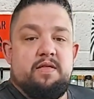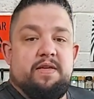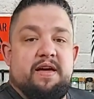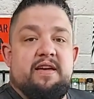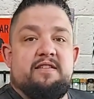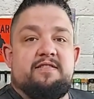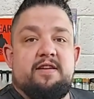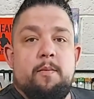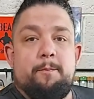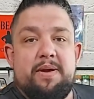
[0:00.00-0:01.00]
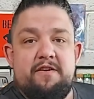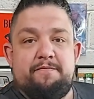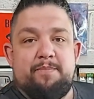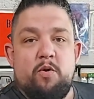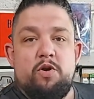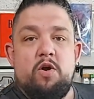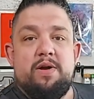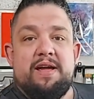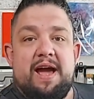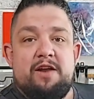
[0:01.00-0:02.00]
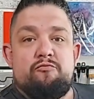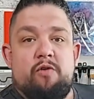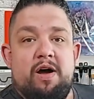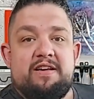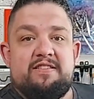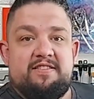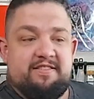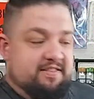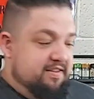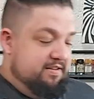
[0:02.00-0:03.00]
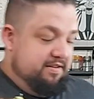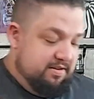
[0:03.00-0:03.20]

That is beef bulgogi and rice.